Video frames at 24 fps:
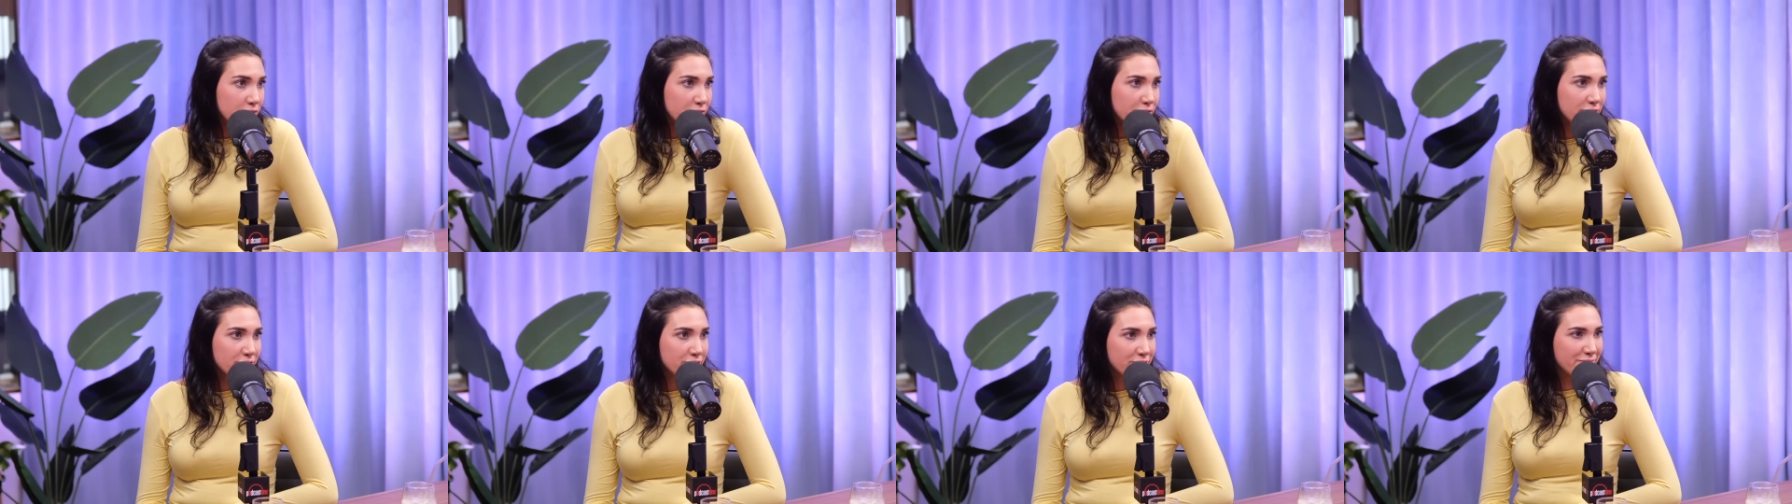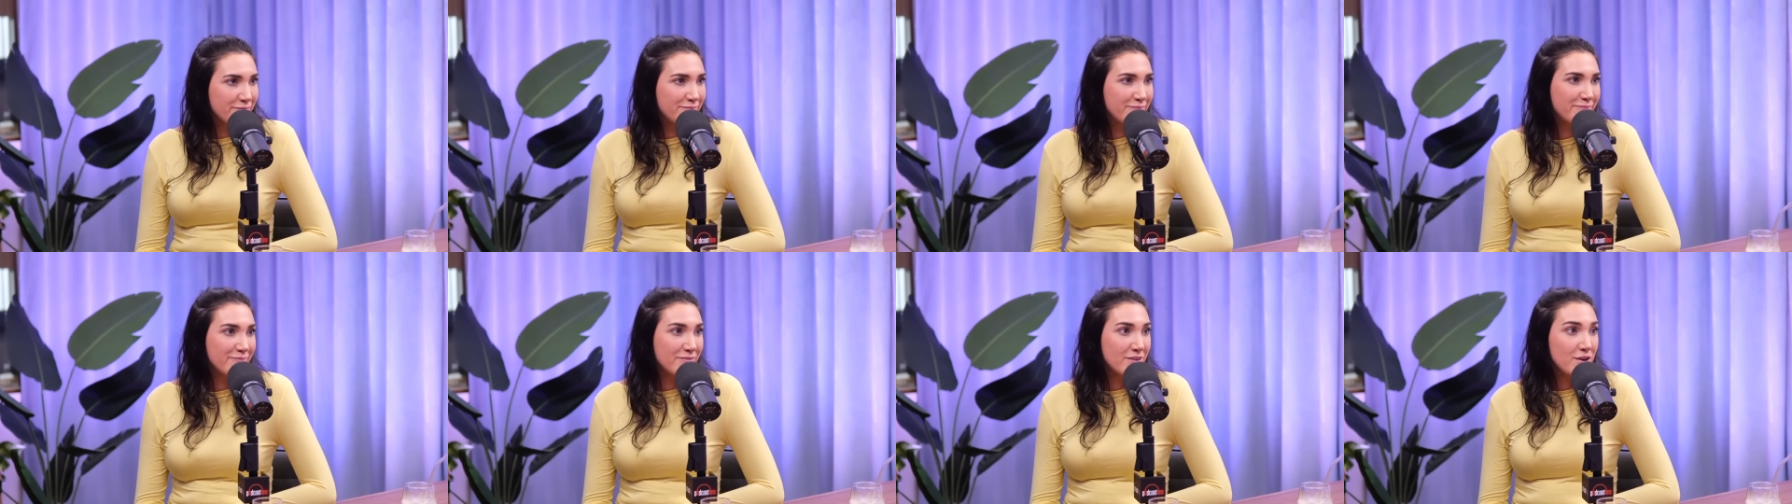I
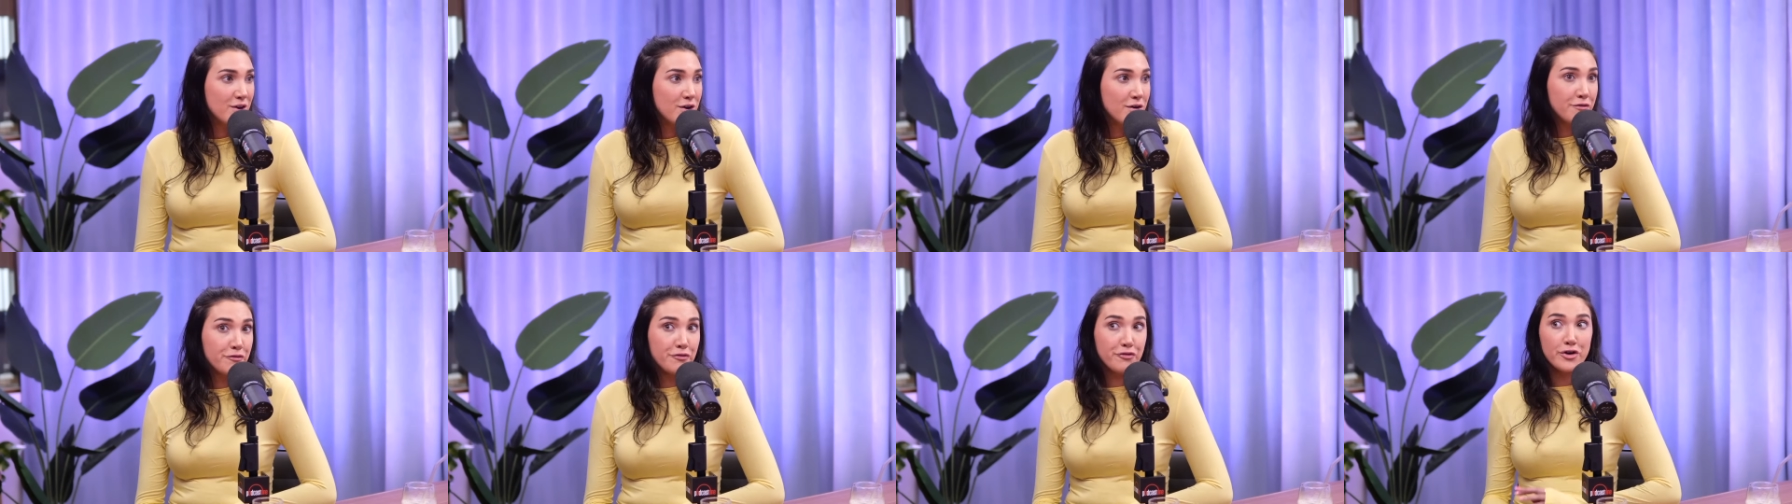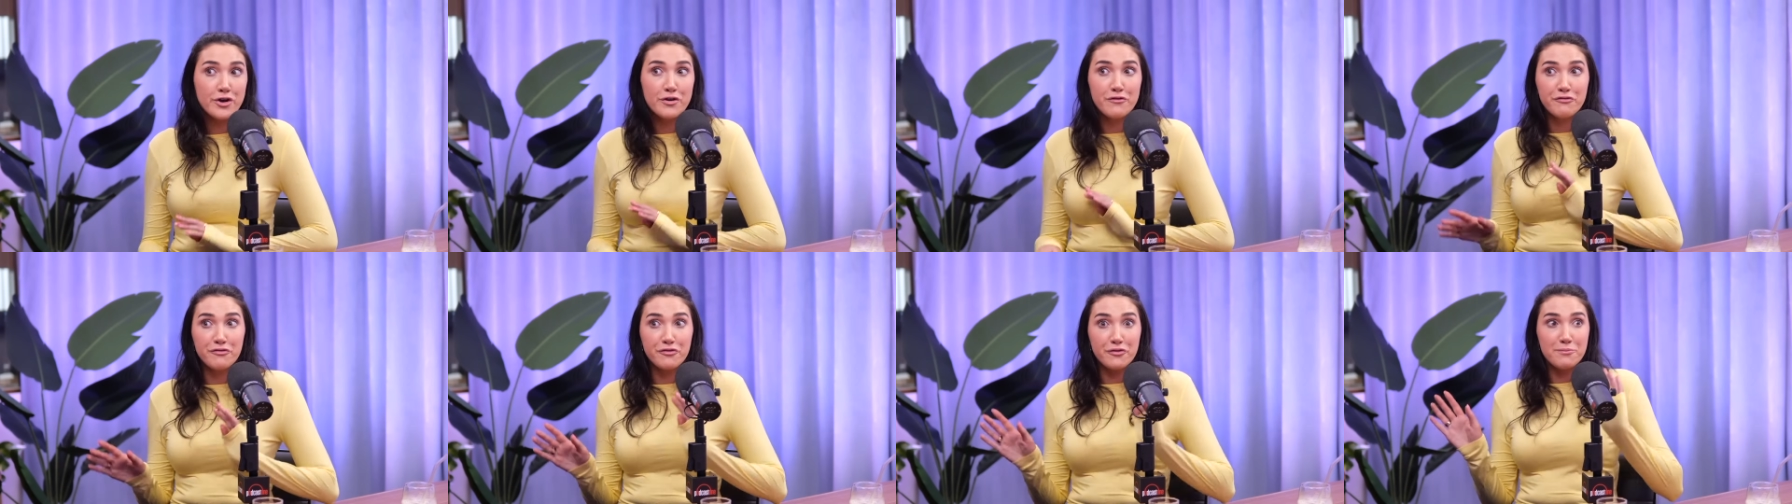know.
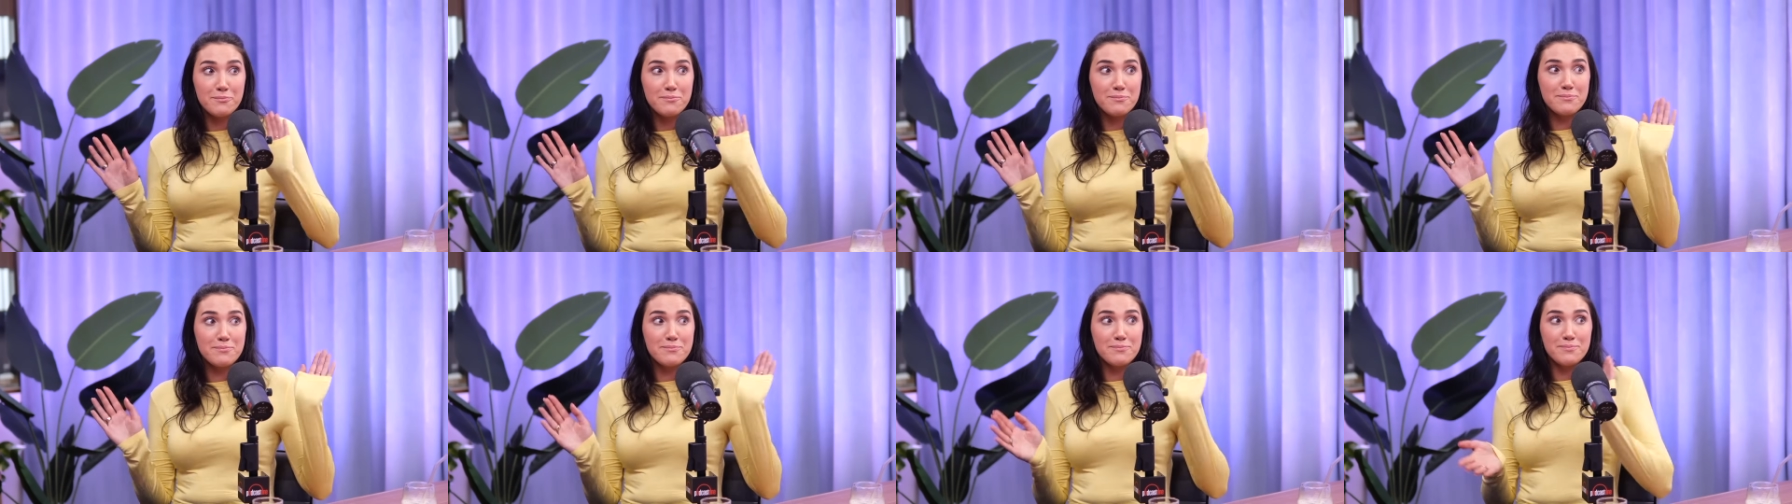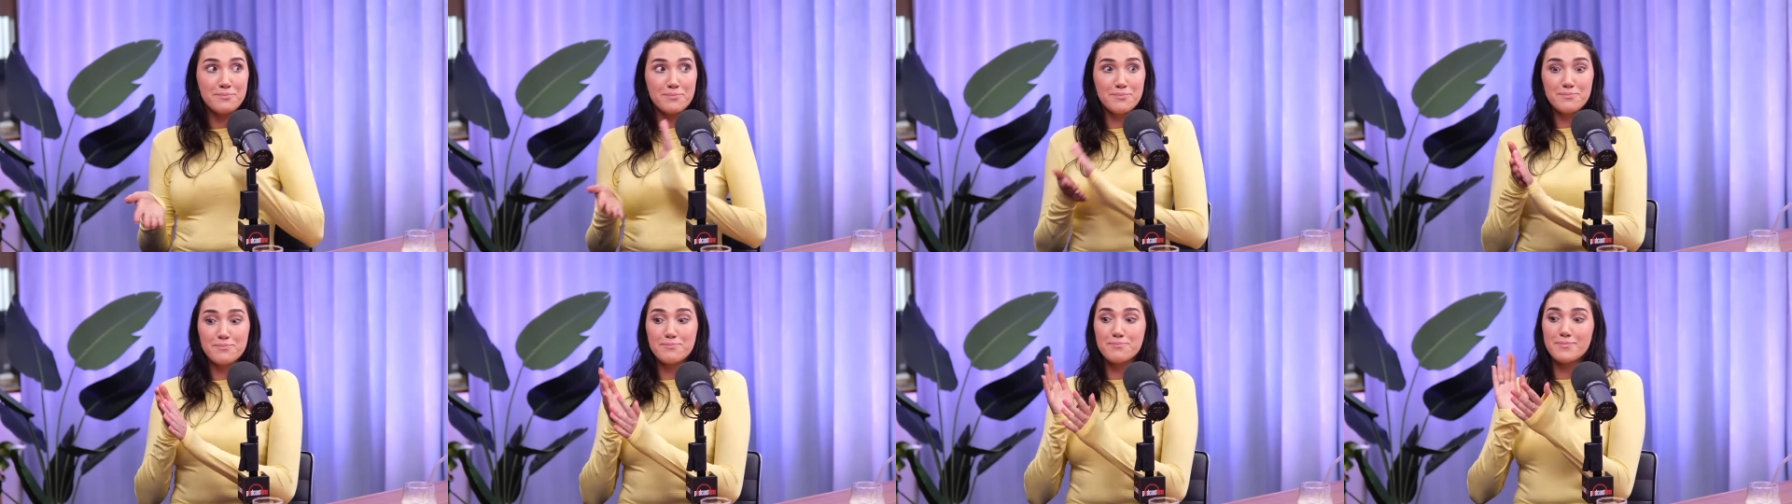I'm
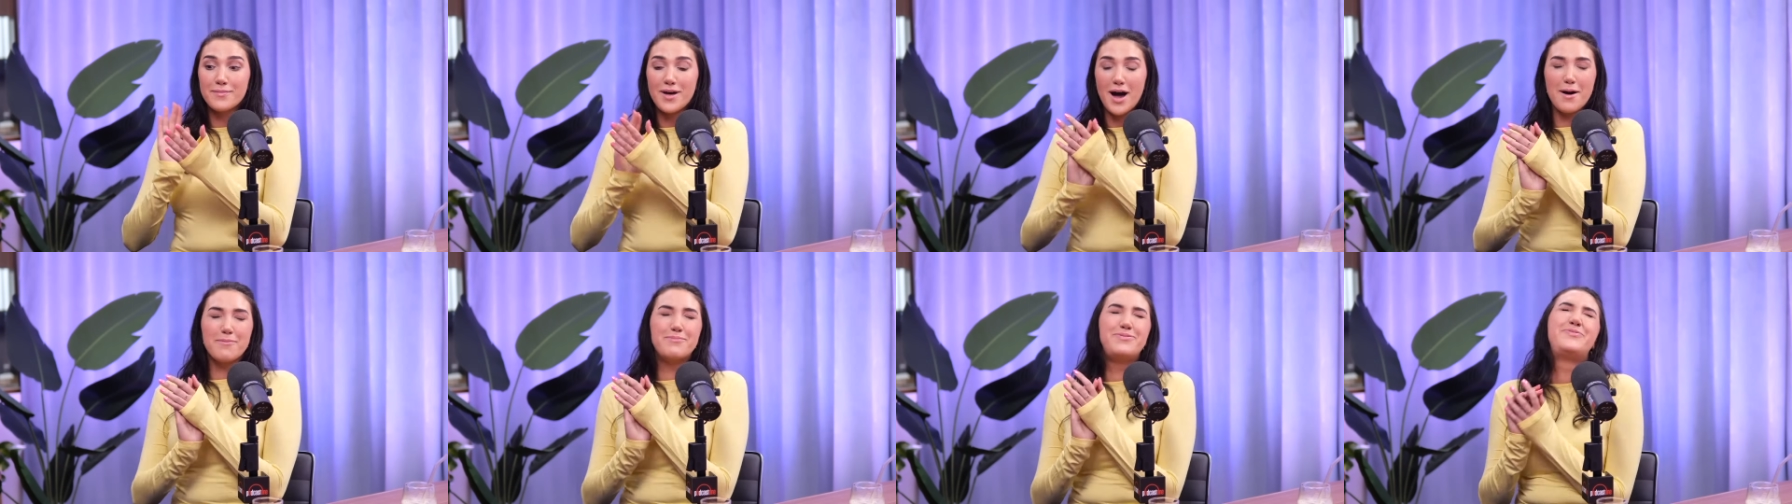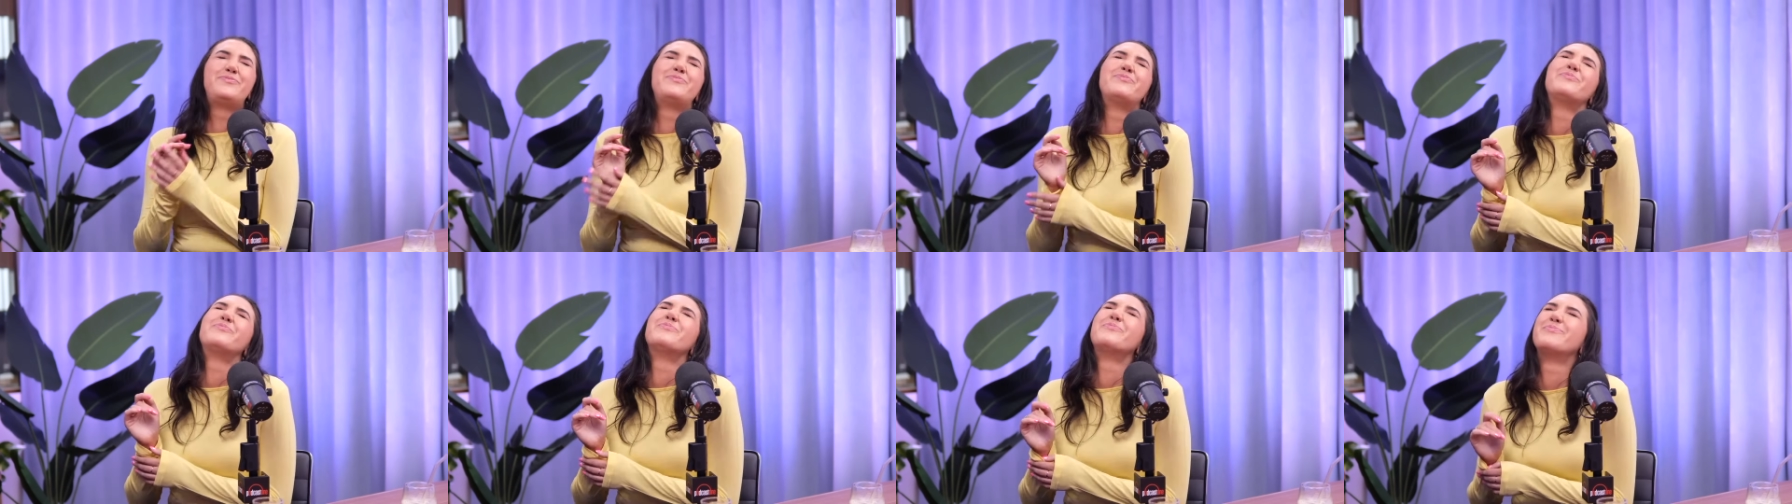off.
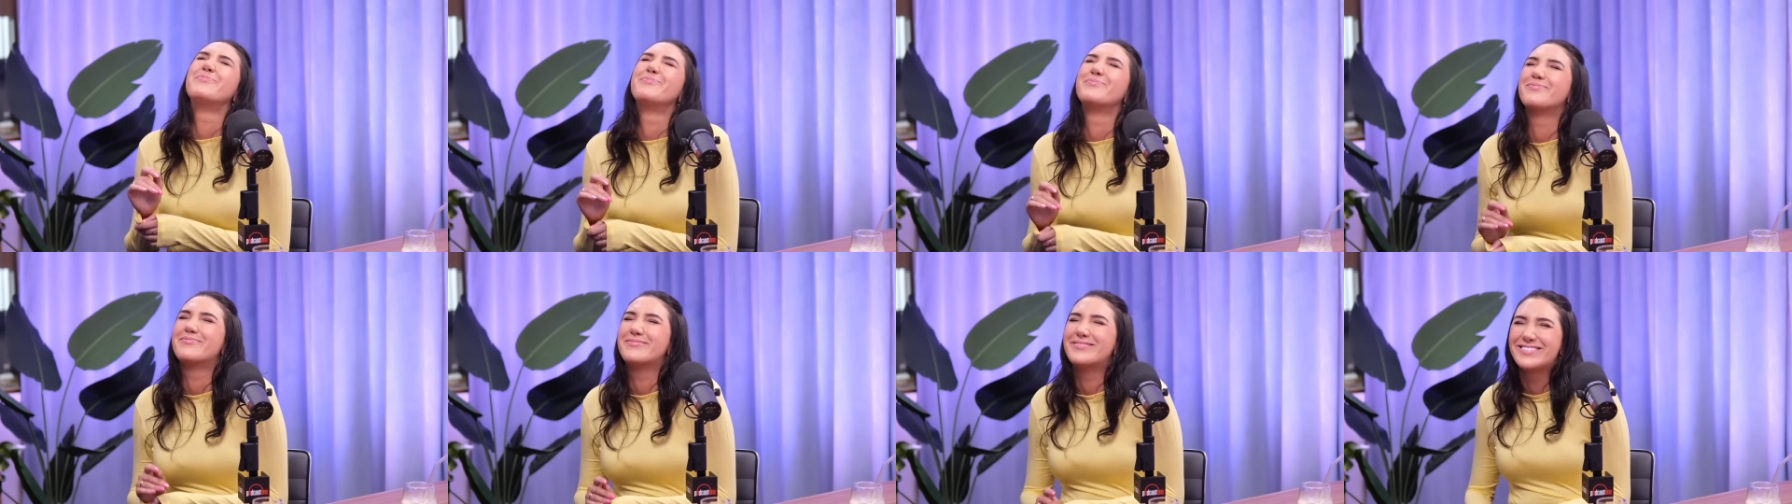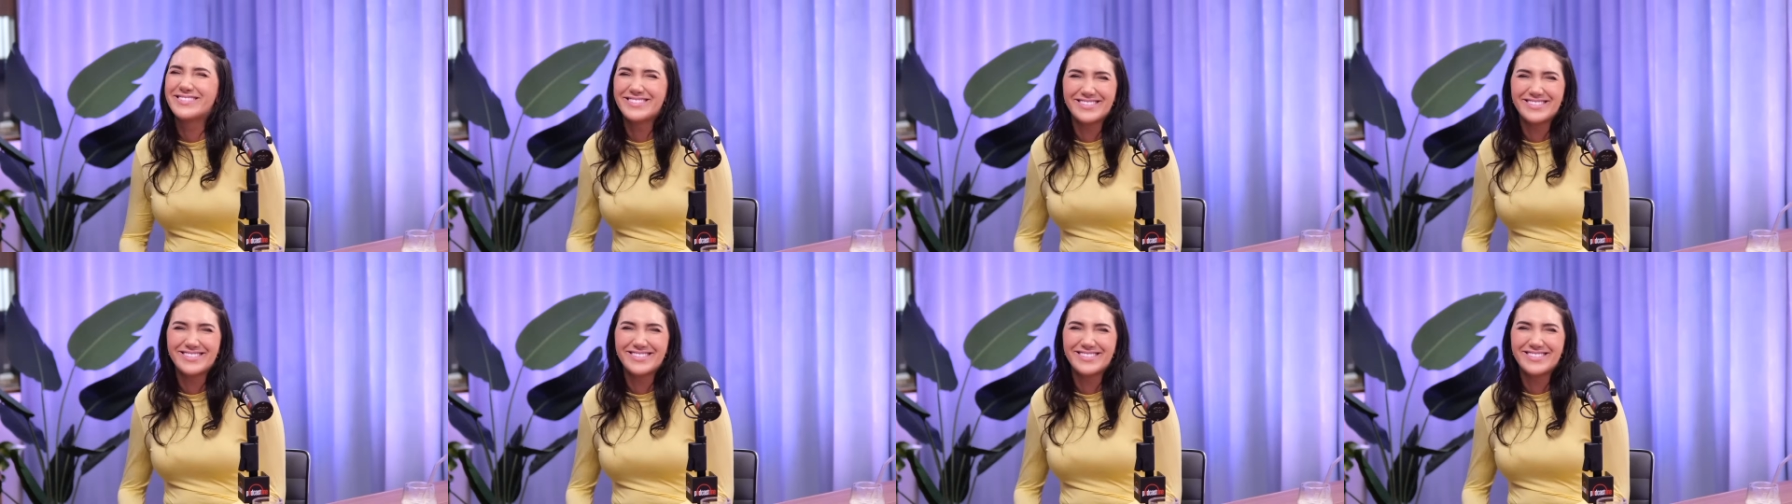I'm off